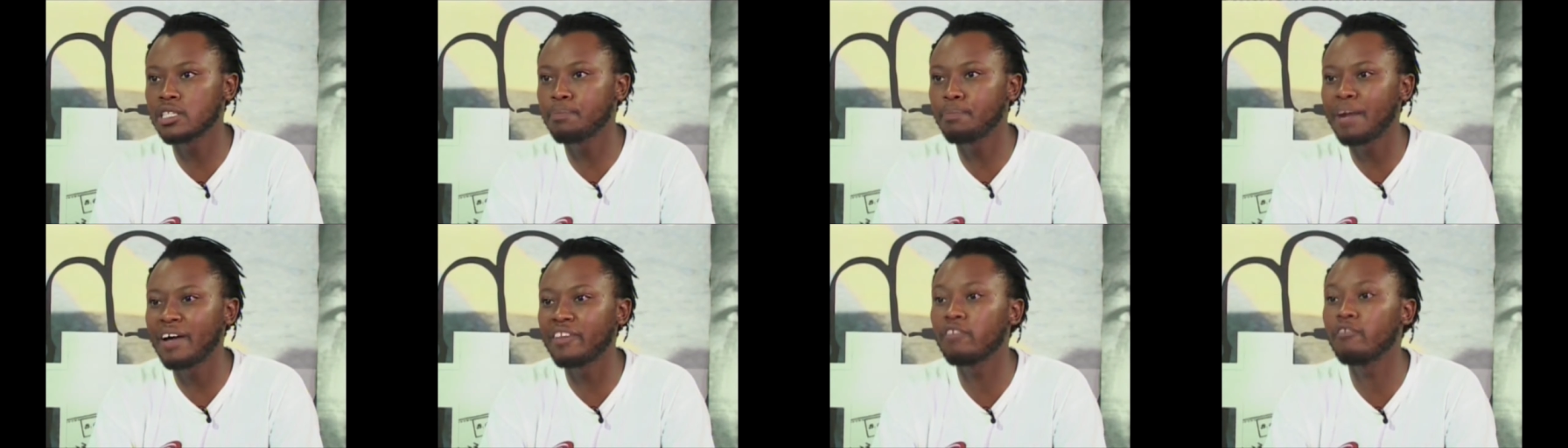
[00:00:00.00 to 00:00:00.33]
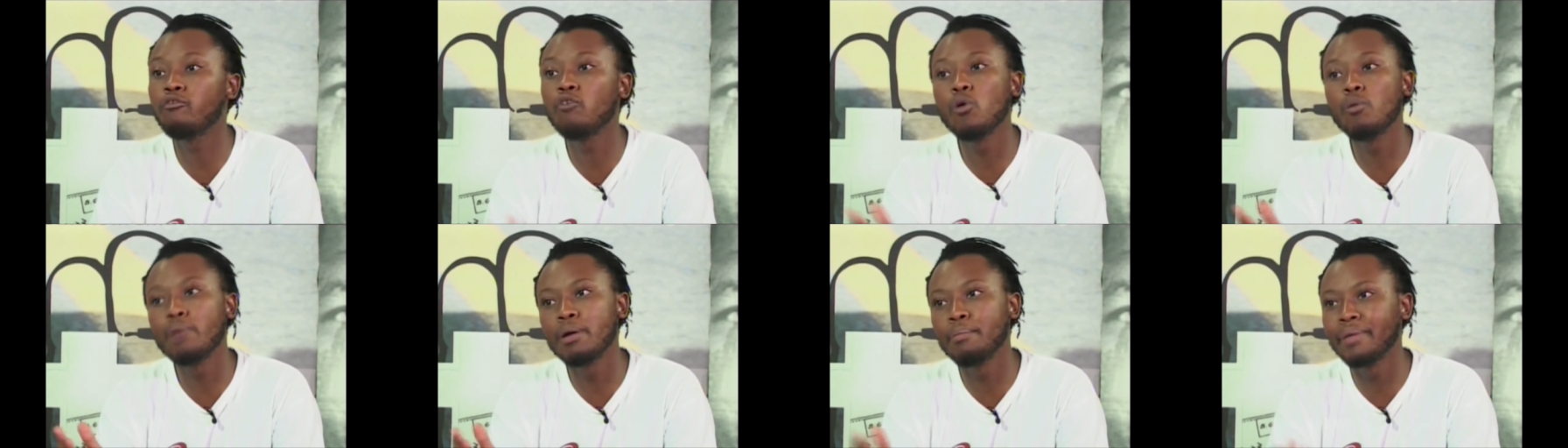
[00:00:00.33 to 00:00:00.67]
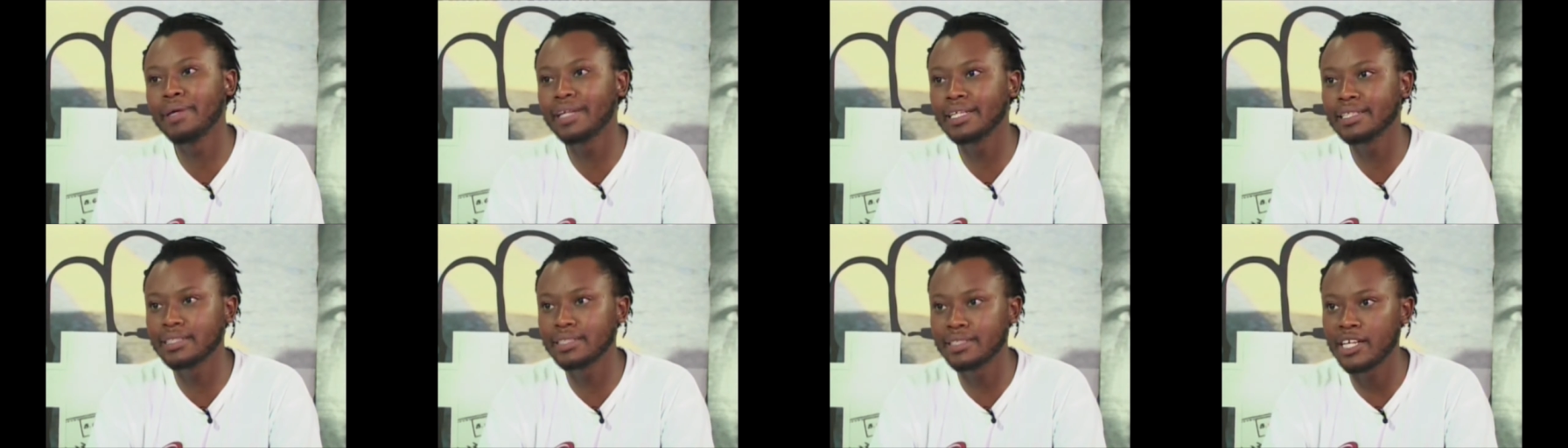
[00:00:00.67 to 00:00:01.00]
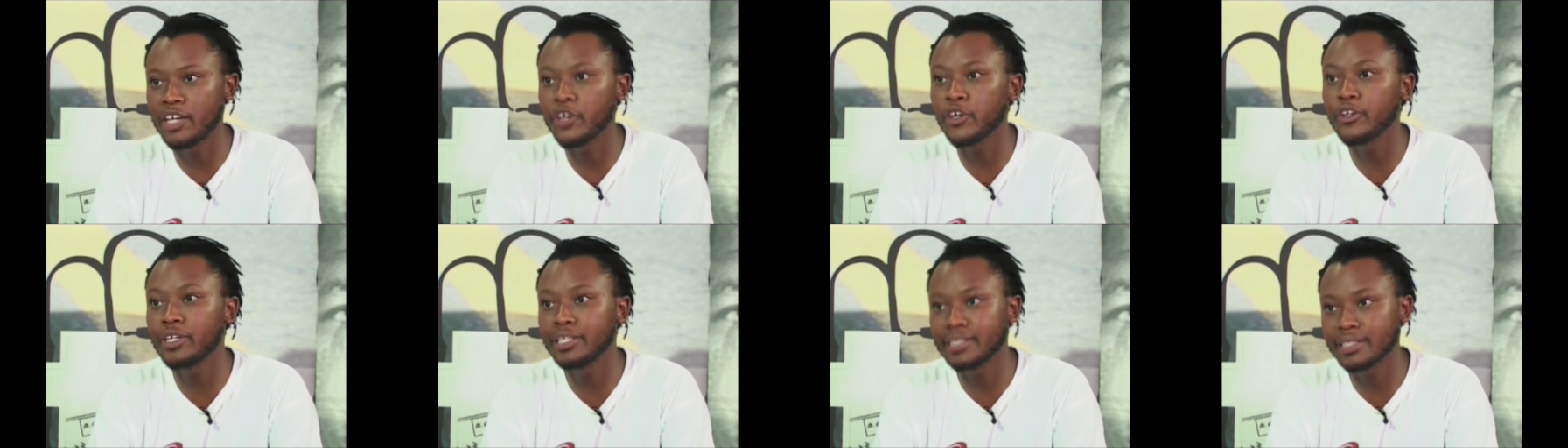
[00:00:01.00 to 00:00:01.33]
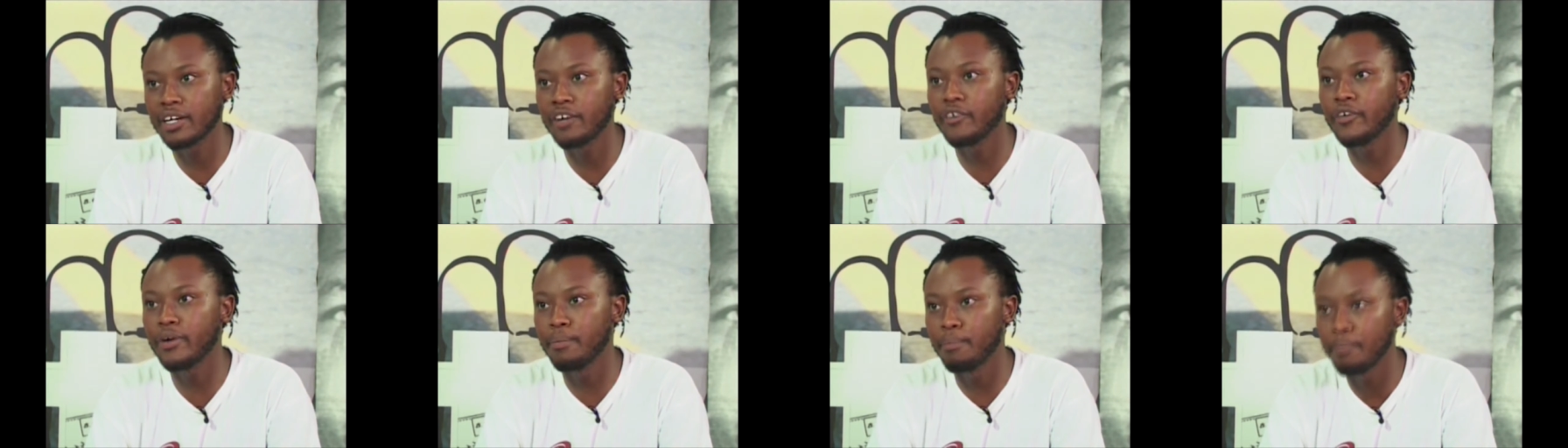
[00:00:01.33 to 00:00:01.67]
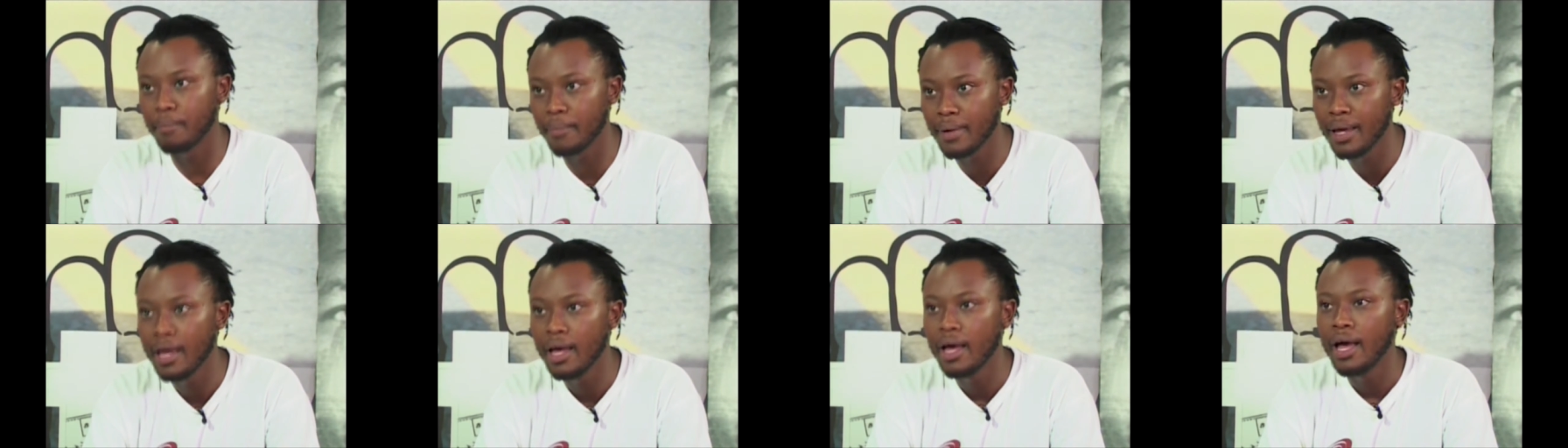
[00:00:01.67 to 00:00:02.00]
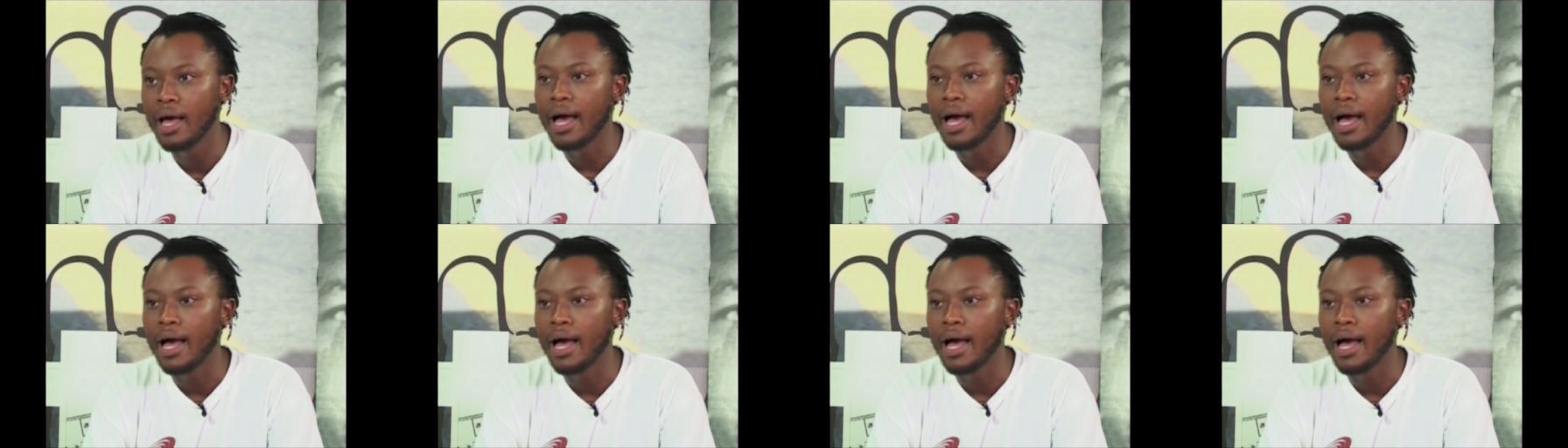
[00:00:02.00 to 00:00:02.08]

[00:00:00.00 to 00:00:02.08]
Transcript: by the former minister, Yunus Karim,